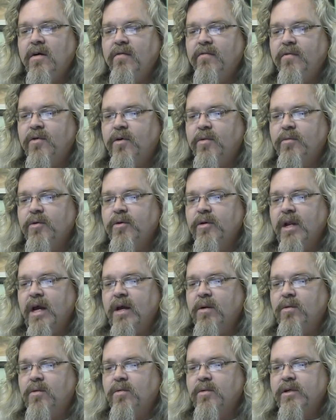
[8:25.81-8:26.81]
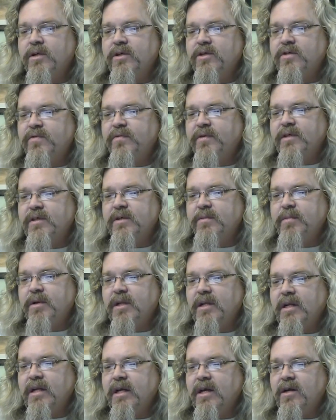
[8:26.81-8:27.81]
Full moonlight will reduce
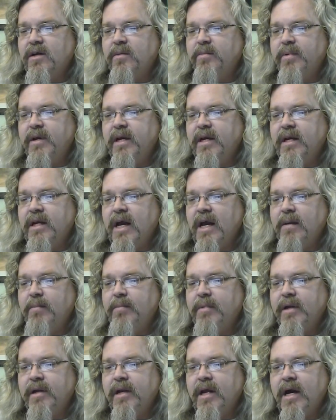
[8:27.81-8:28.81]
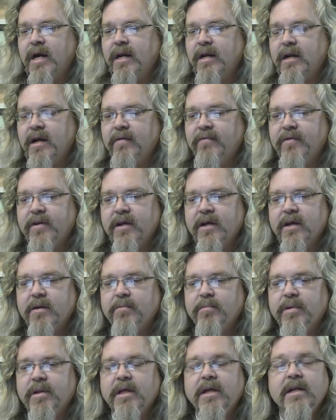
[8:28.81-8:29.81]
visibility on the peak night, but not enough to
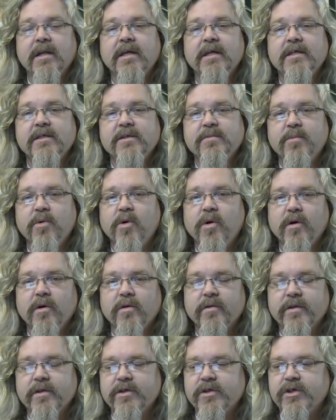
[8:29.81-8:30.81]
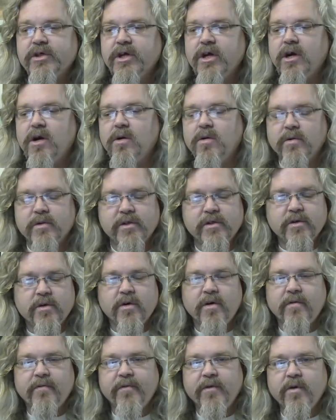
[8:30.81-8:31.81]
completely spoil the show.
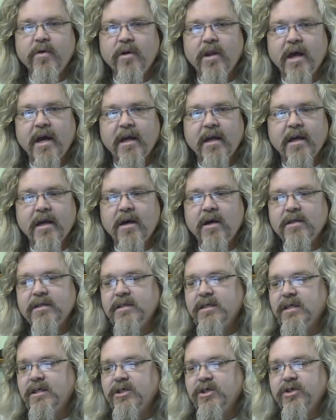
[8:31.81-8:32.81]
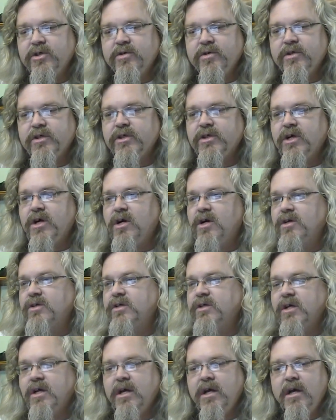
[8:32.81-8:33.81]
So if you like uh, seeing shooting
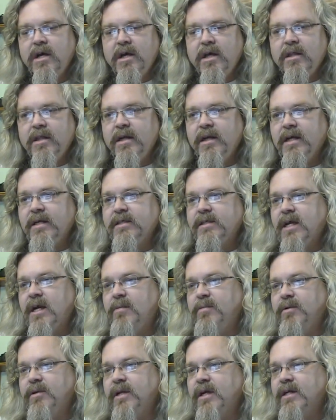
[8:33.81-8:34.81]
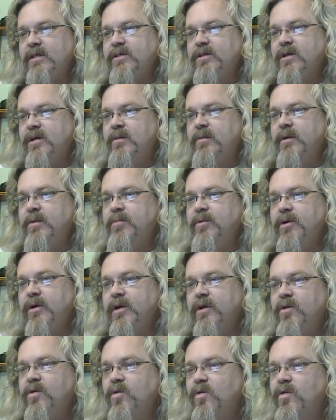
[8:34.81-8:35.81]
stars, the next couple nights are going to be
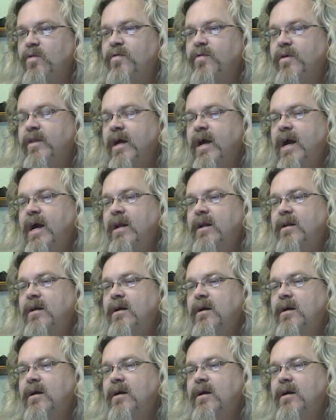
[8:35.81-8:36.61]
pretty cool for that.